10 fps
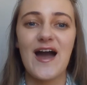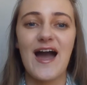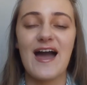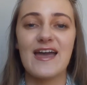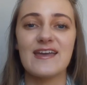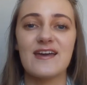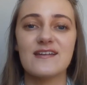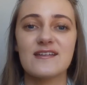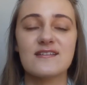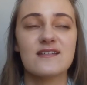
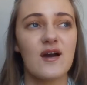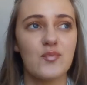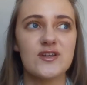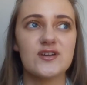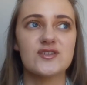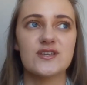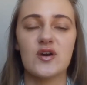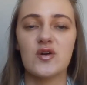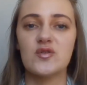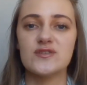a couple years
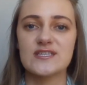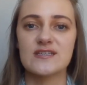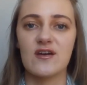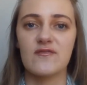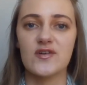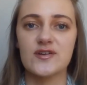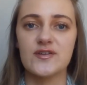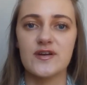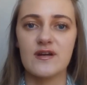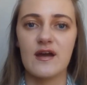ago,
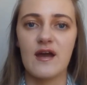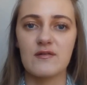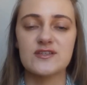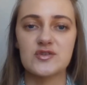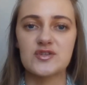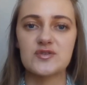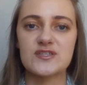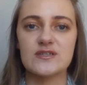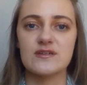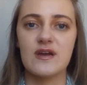I was
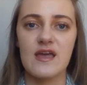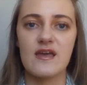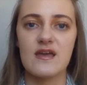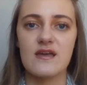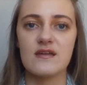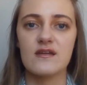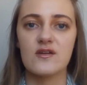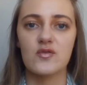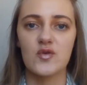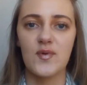introduced to a
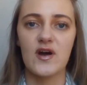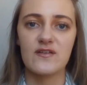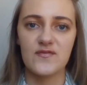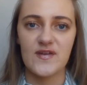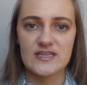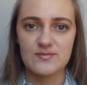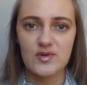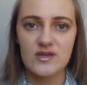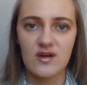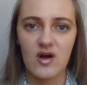group on
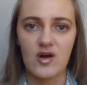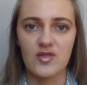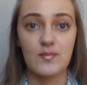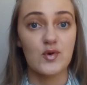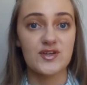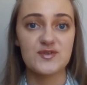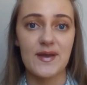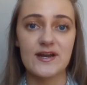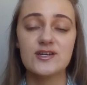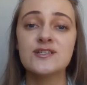Facebook called the Bullish
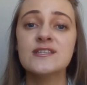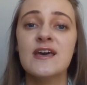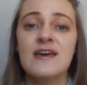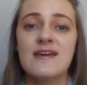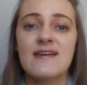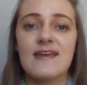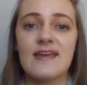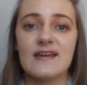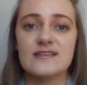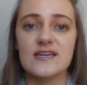Bears,
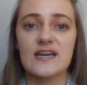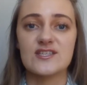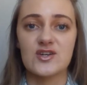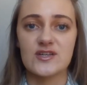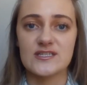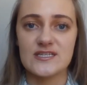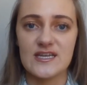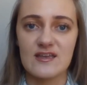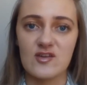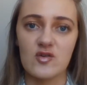and I started to
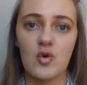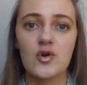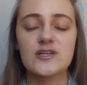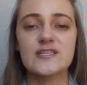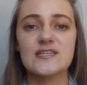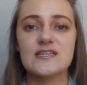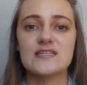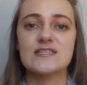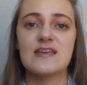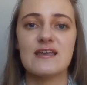take their
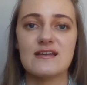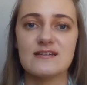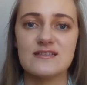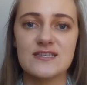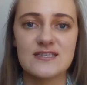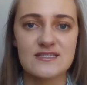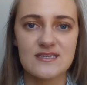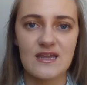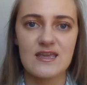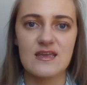courses and
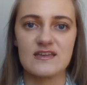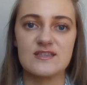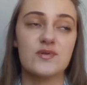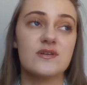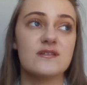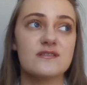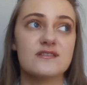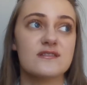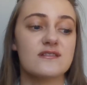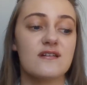study. I
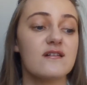spent